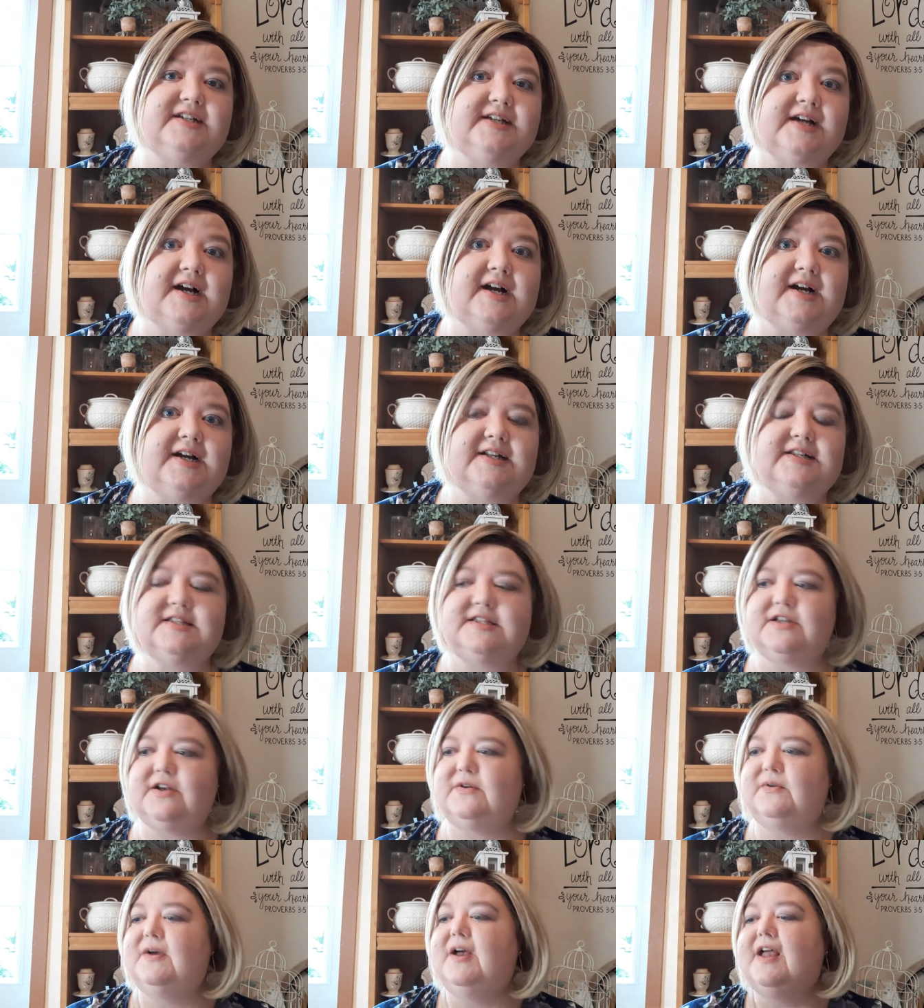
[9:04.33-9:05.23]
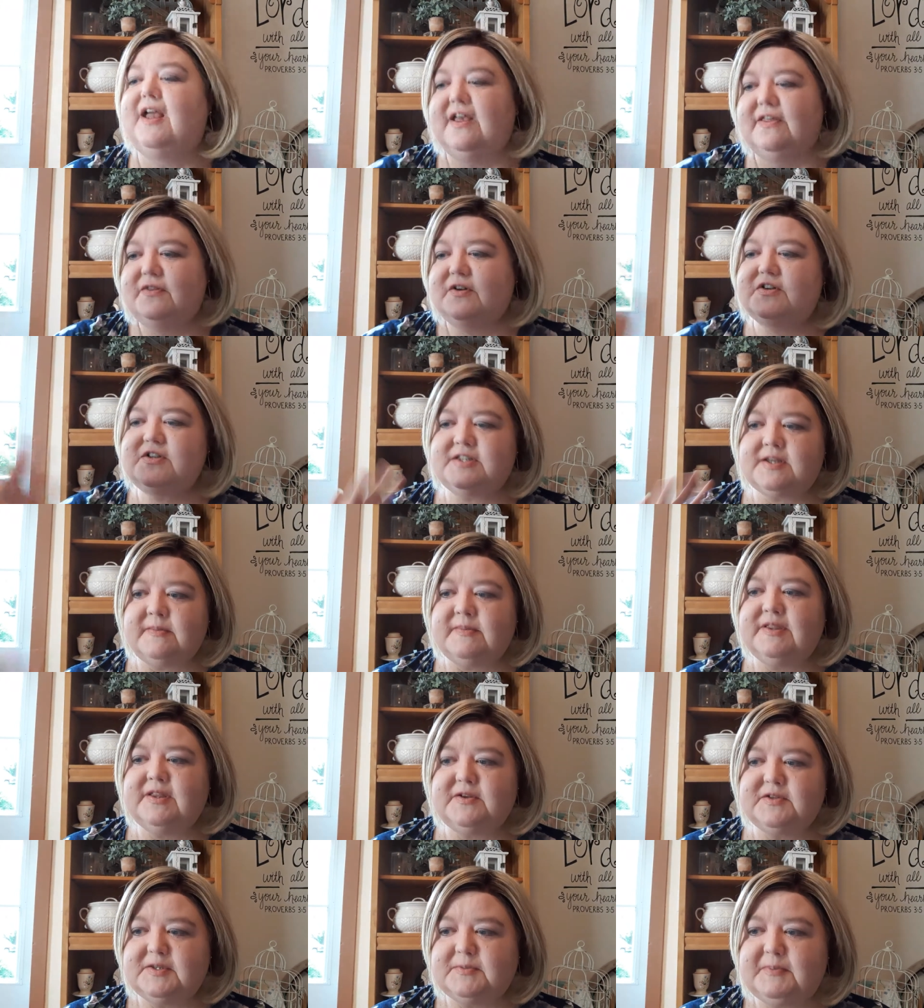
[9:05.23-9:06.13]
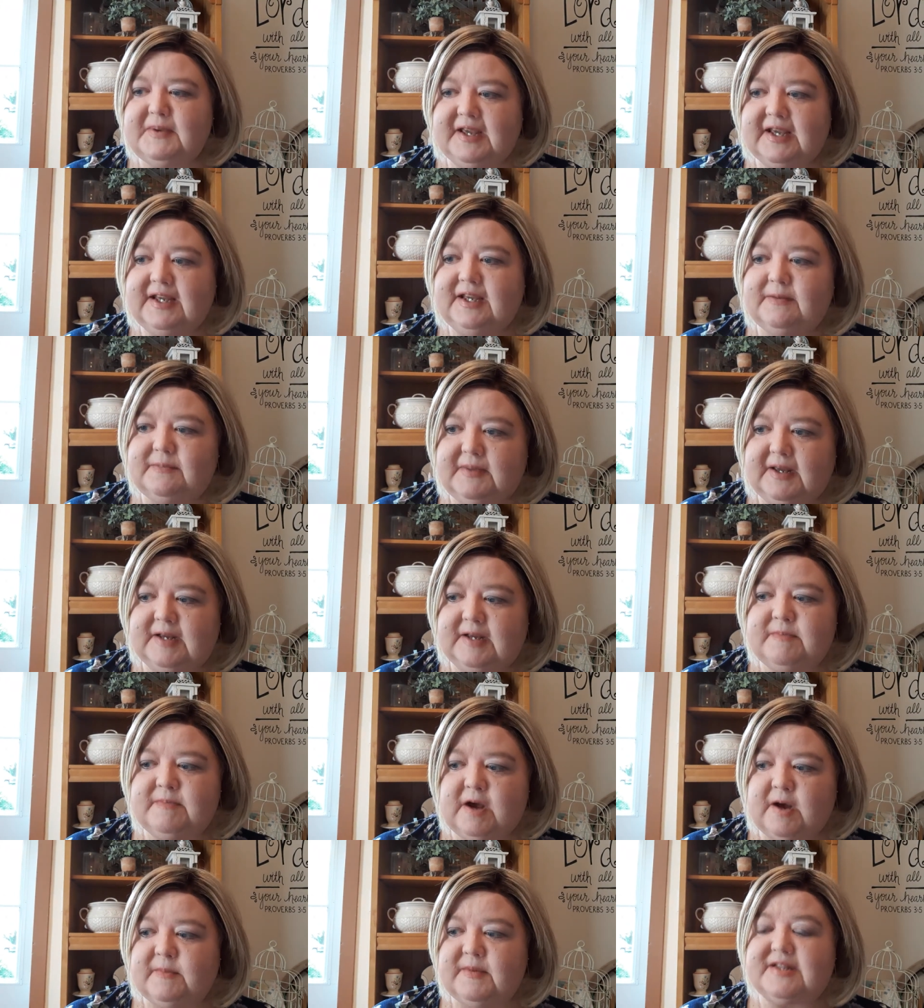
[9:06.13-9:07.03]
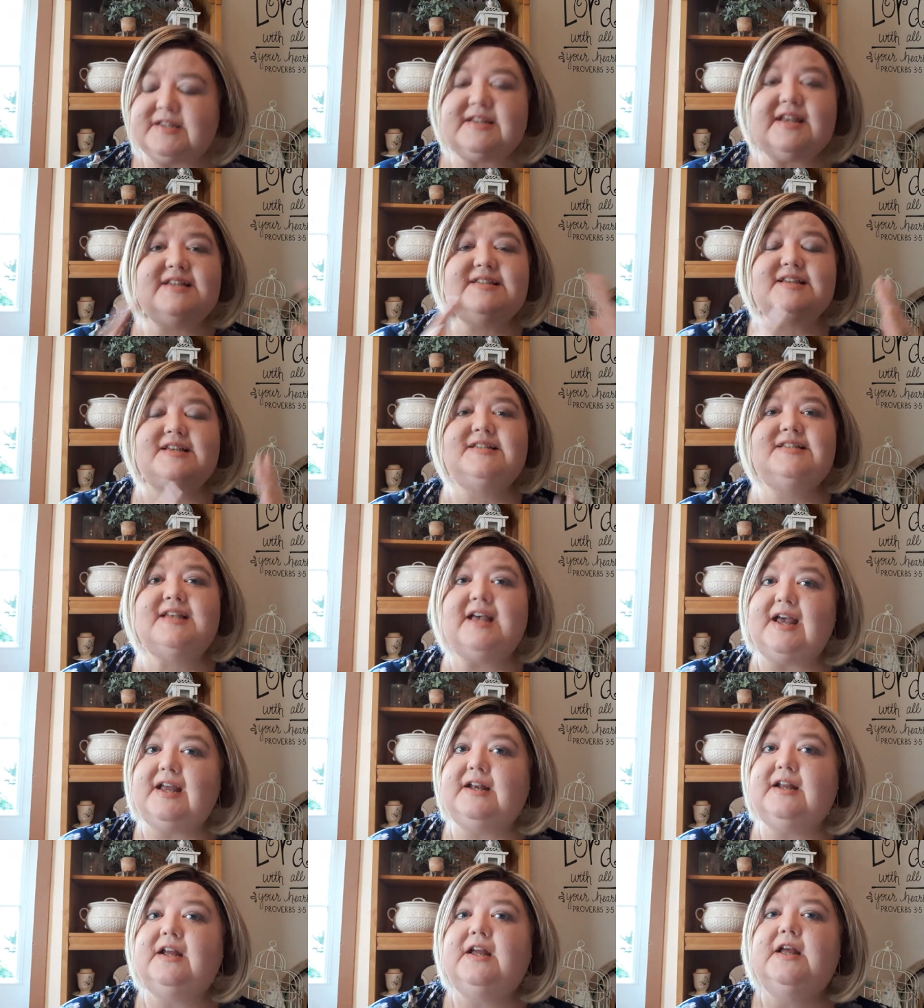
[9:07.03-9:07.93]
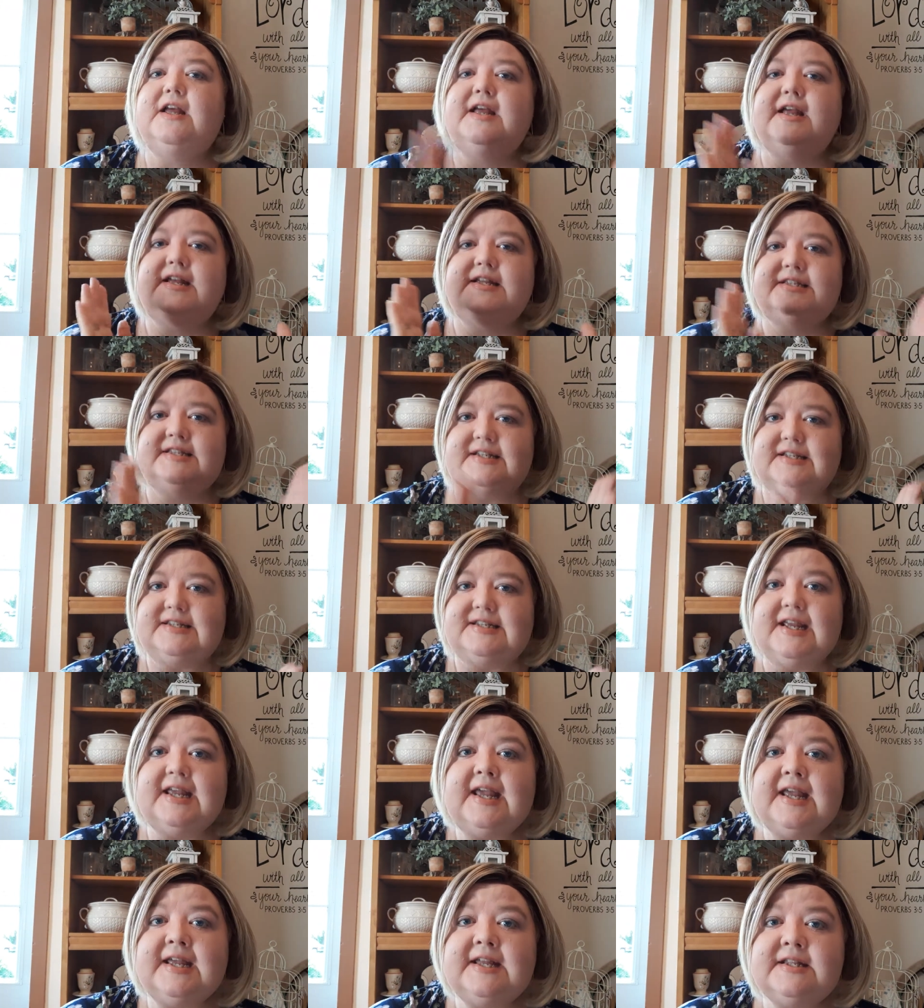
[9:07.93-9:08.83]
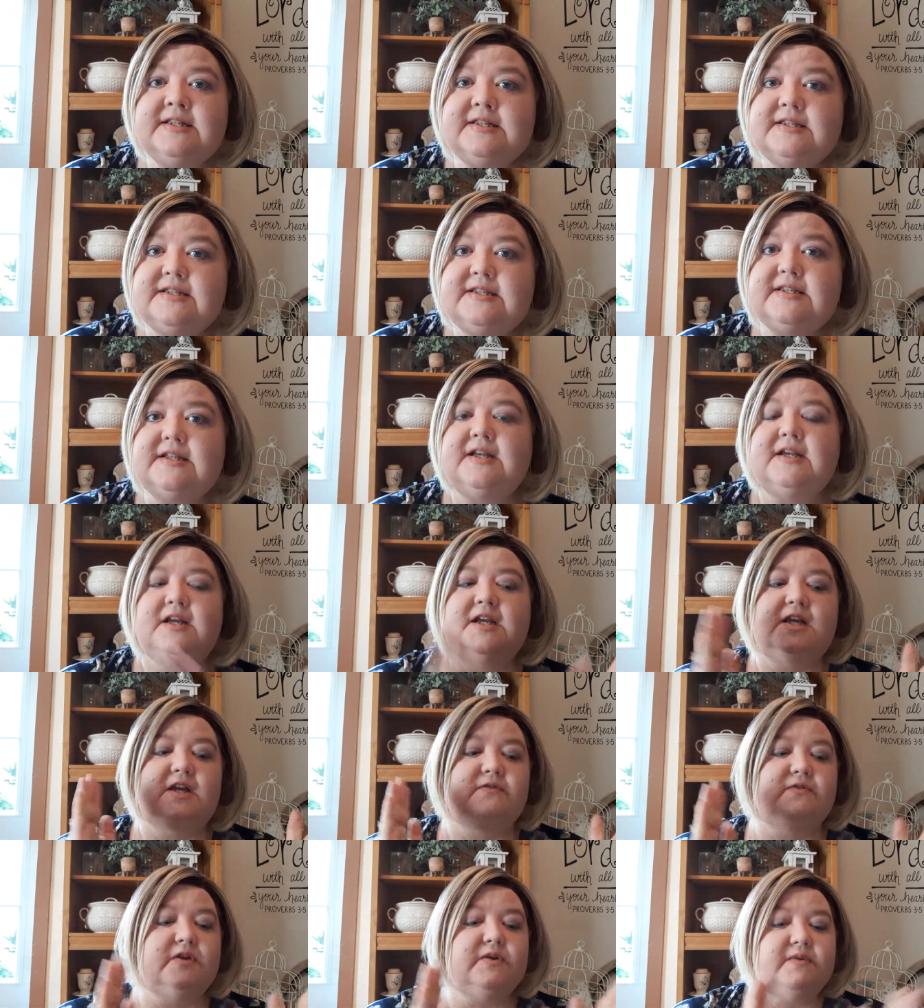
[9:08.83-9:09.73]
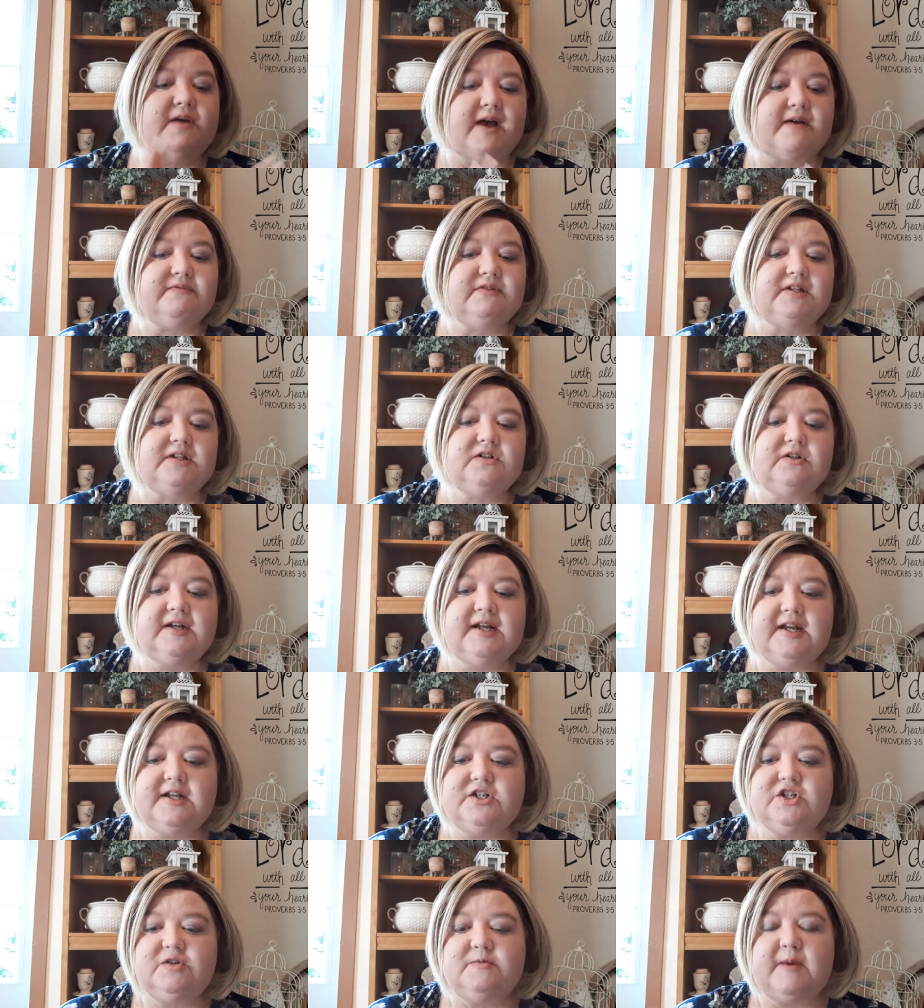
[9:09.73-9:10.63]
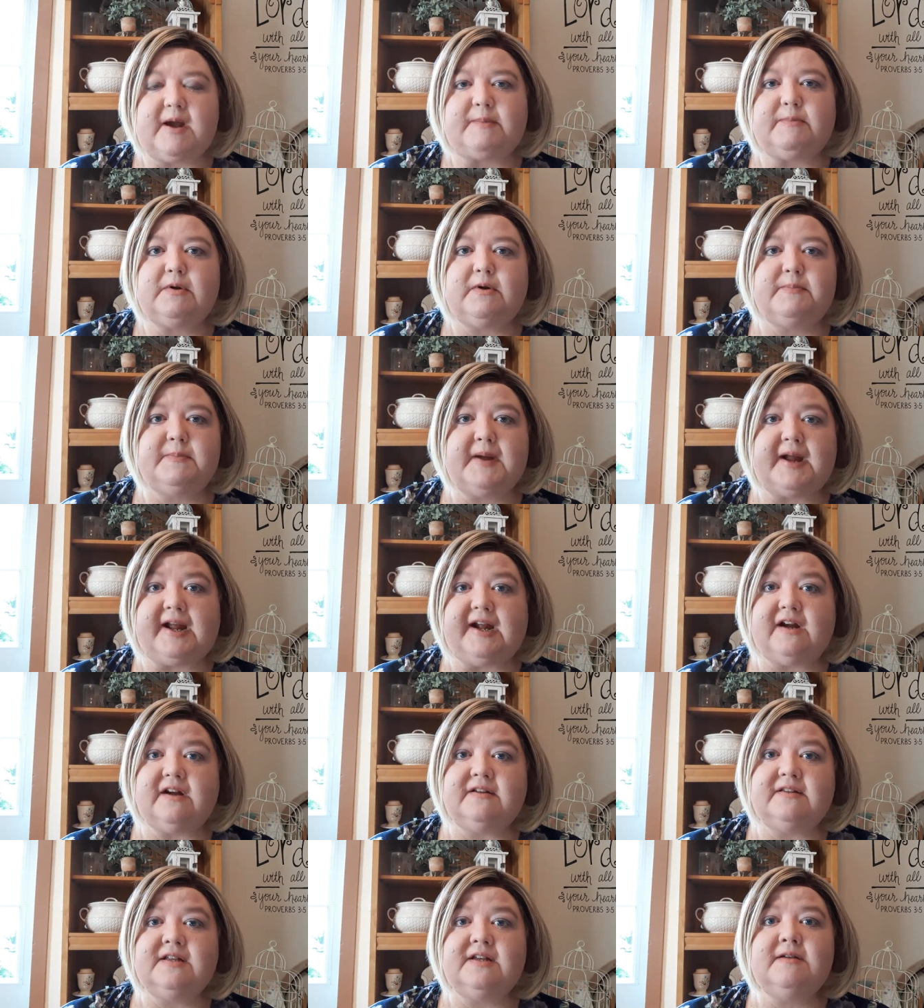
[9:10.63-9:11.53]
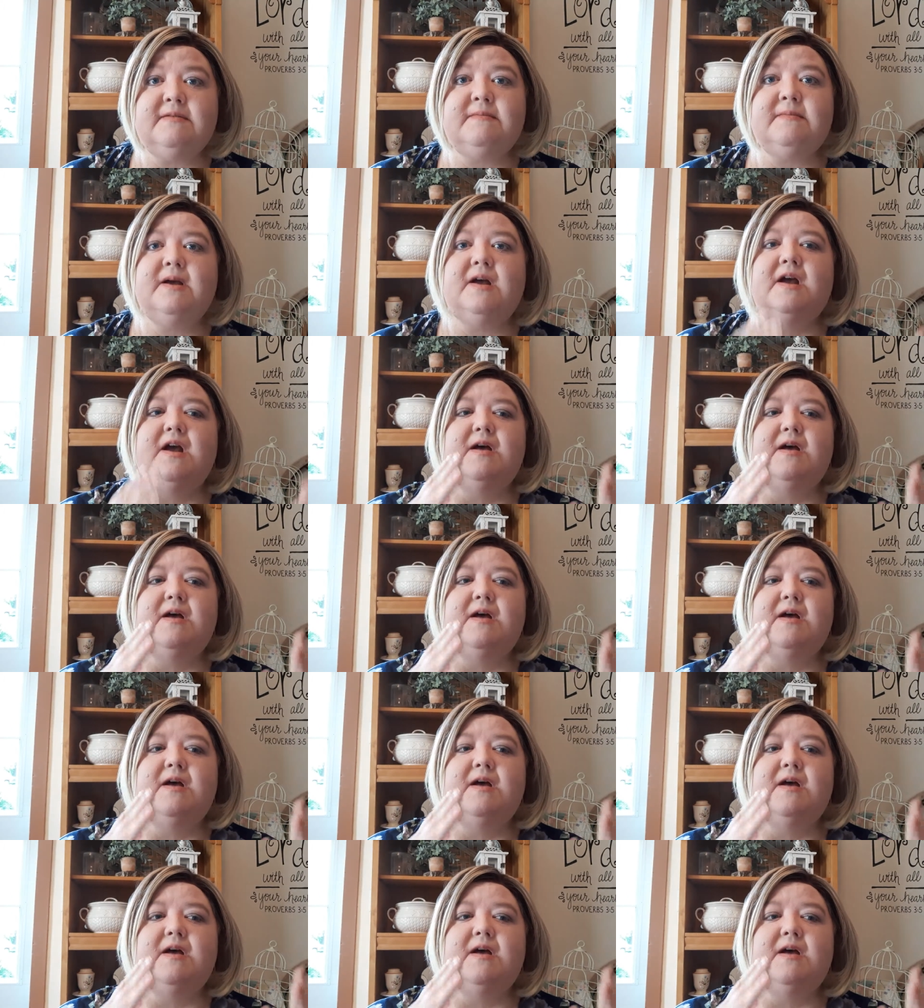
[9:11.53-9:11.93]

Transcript: died. So there's some of those big, big moments. As I said, it's intense. If you have little kids, you might prepare them.